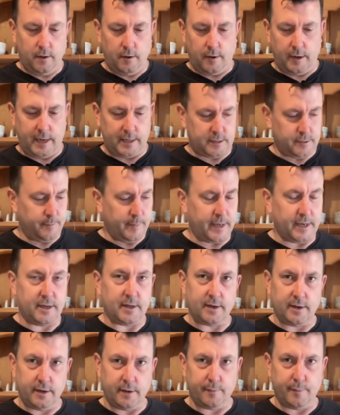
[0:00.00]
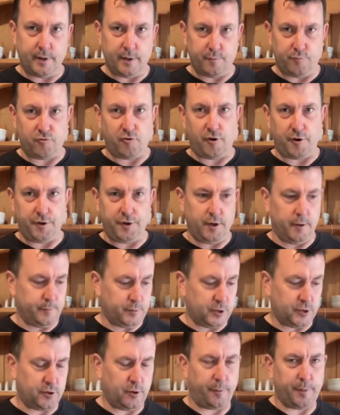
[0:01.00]
I had to make a little bit of brine up
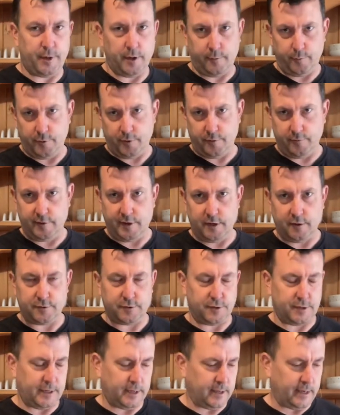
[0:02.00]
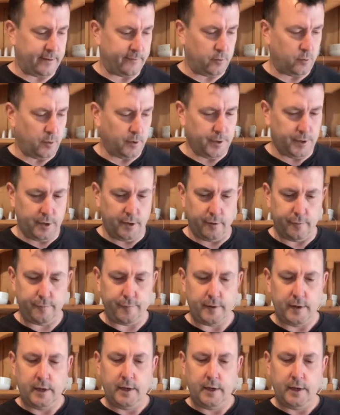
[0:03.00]
to top it up when I realised I didn't have quite enough.